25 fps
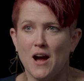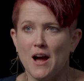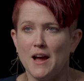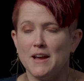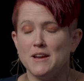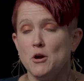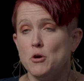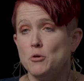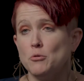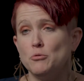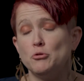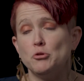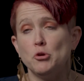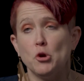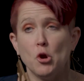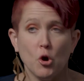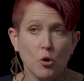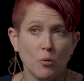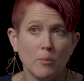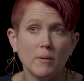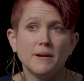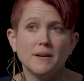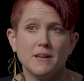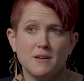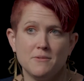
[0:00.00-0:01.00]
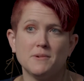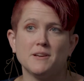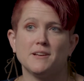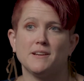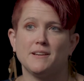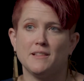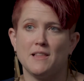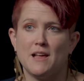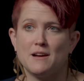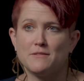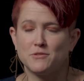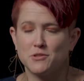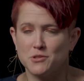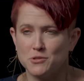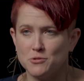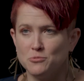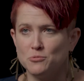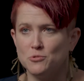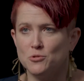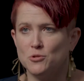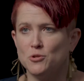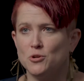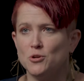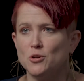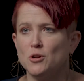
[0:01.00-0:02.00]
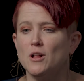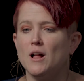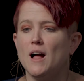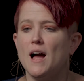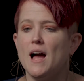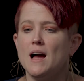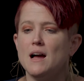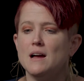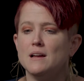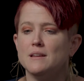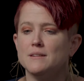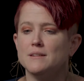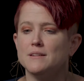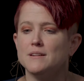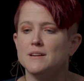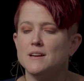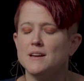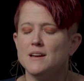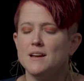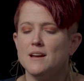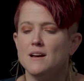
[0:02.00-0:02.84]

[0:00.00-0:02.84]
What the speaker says: I owed no money when I left school, and